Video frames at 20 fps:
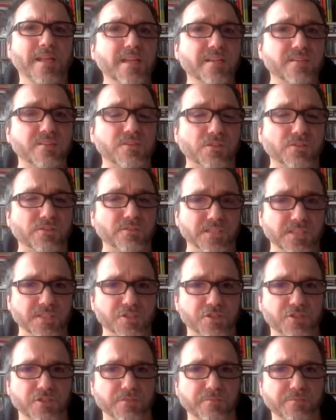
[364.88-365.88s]
place of
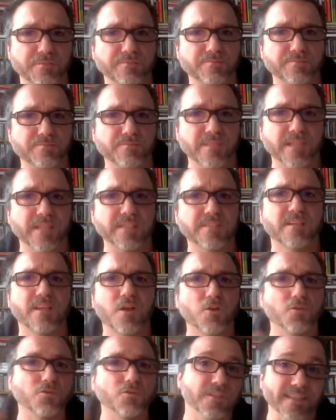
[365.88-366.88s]
leadership, let
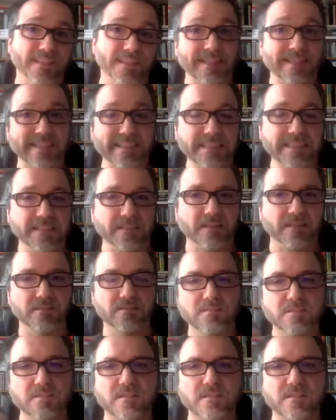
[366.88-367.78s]
alone a leader.